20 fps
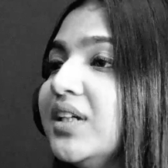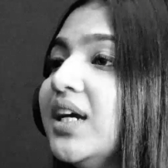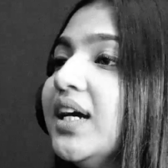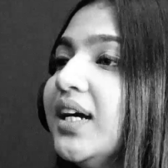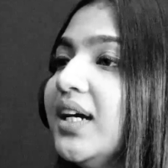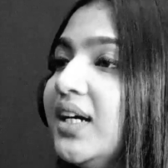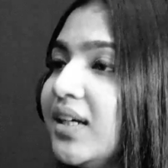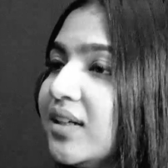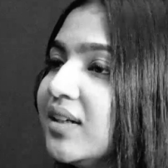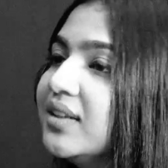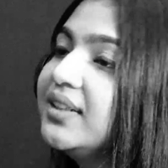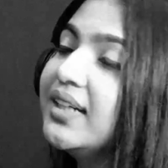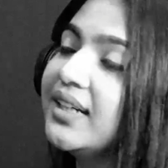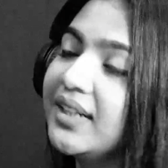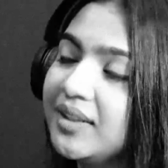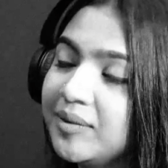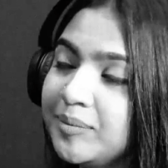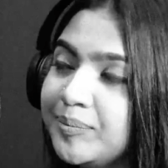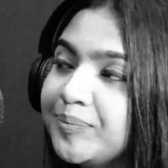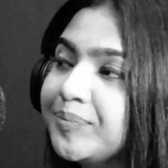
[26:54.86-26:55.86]

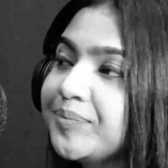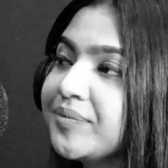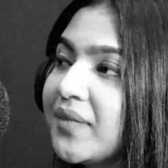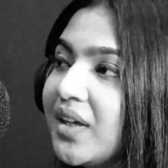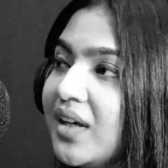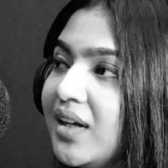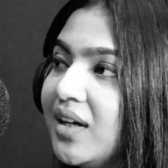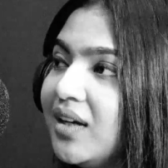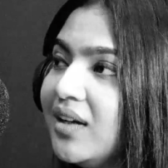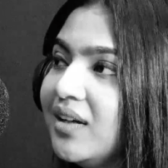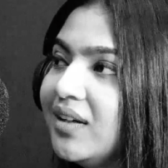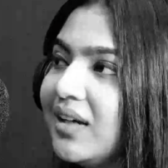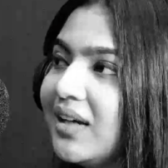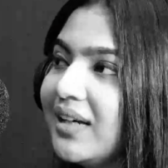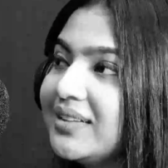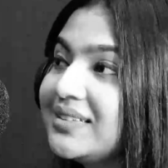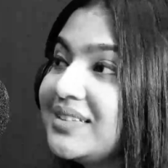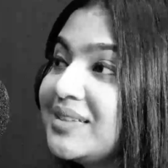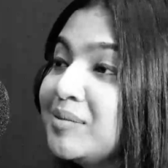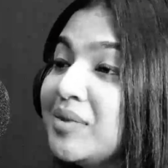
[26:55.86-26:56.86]
Yeah.
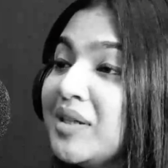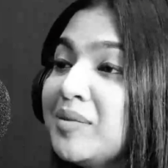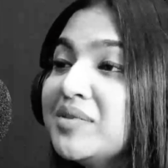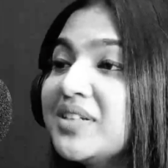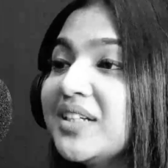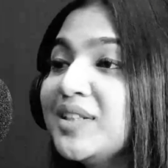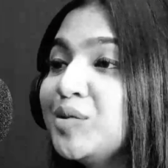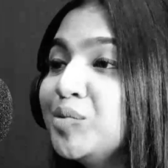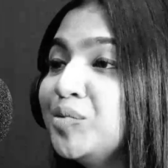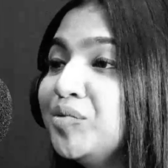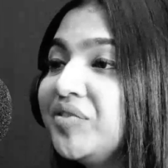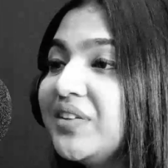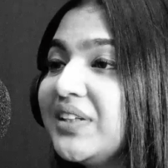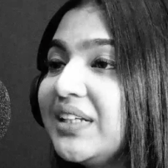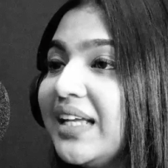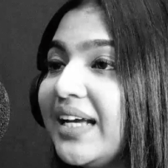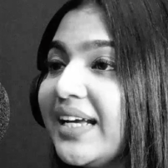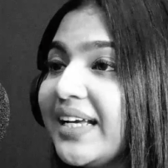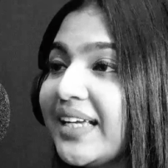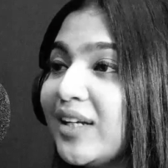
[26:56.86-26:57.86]
Sometimes I do
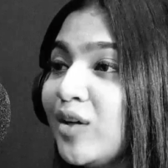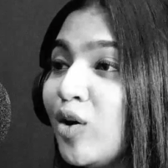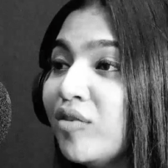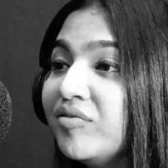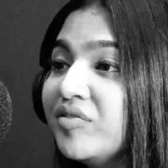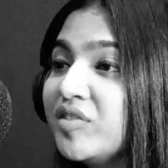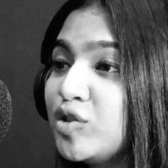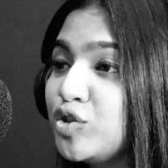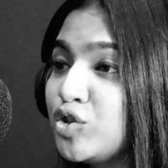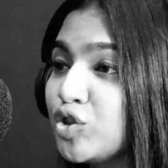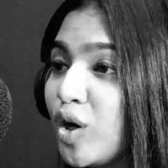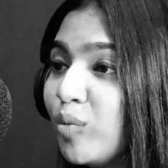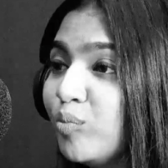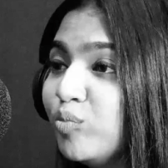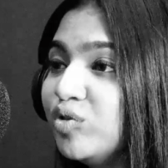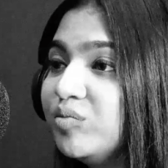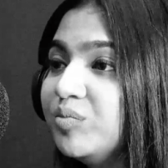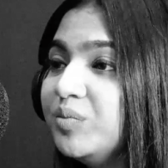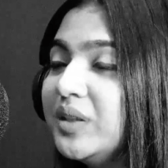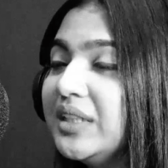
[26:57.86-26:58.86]
feel like an office
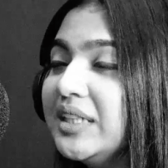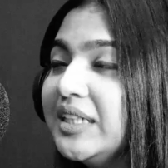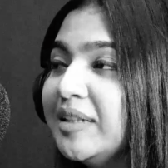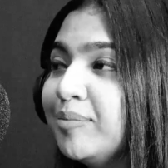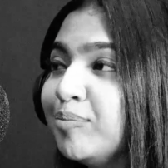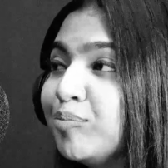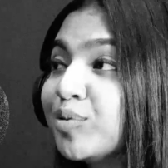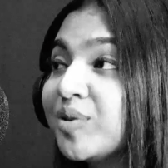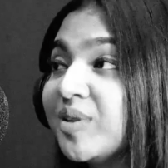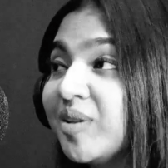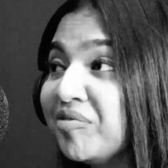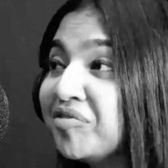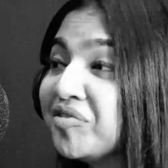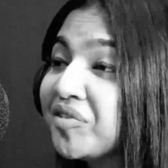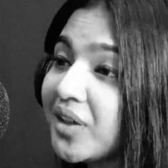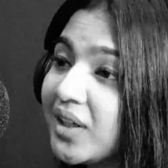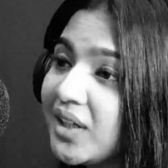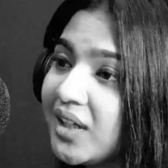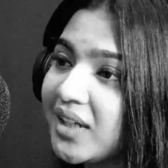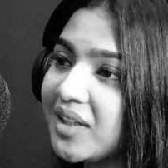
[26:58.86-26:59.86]
job would be
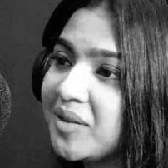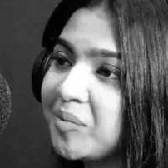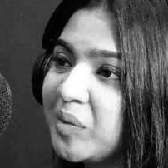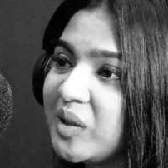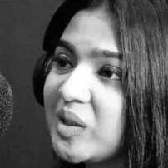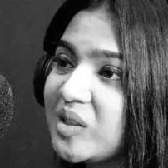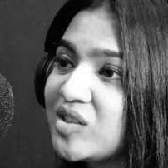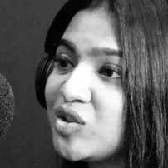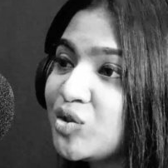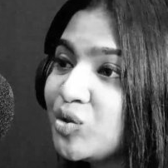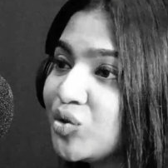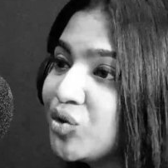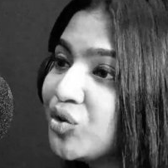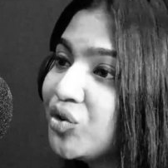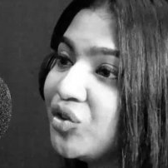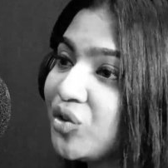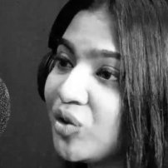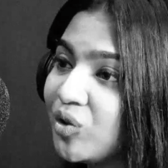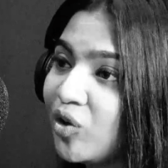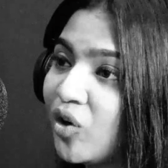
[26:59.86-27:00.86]
preferred because
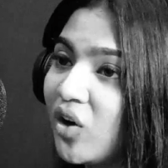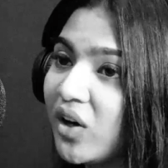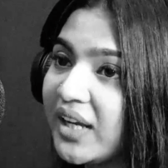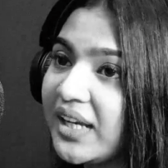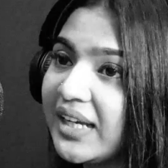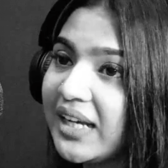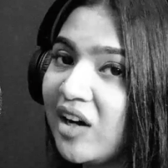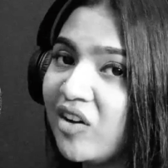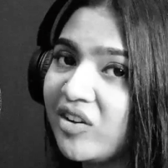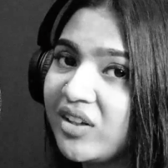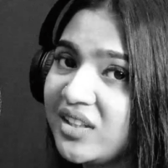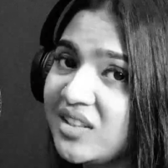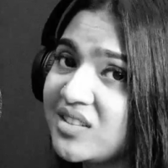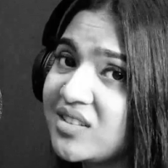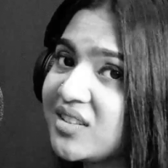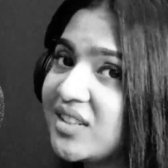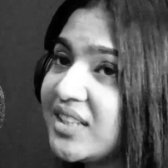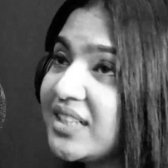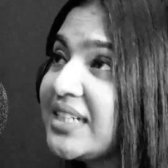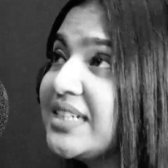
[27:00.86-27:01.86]
you're logging out at a
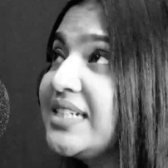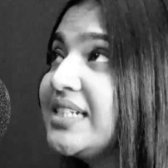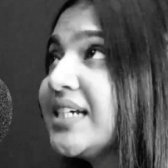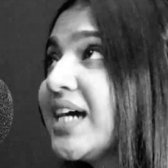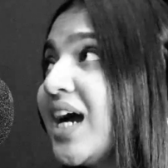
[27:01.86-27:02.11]
certain